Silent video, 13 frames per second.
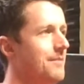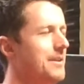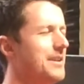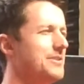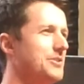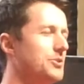
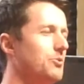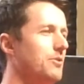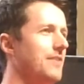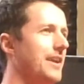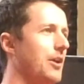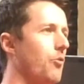Because it's sort
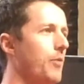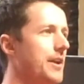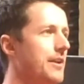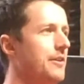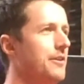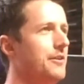of like a
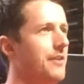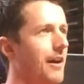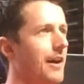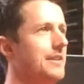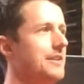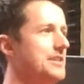weird,
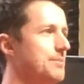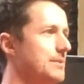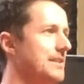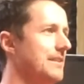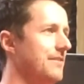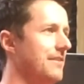oddly
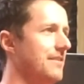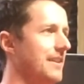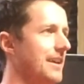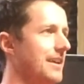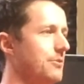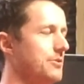specific
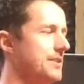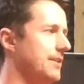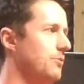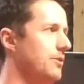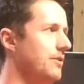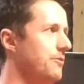thing. It's
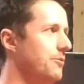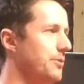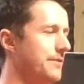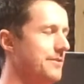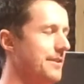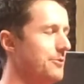like, well,
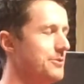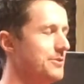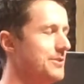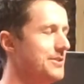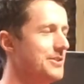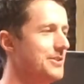what if
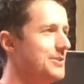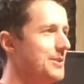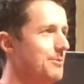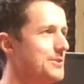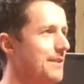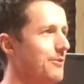
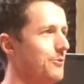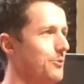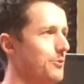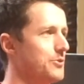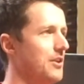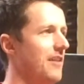someone's never
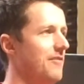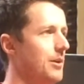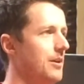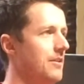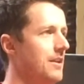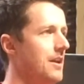thrown a
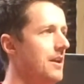softball?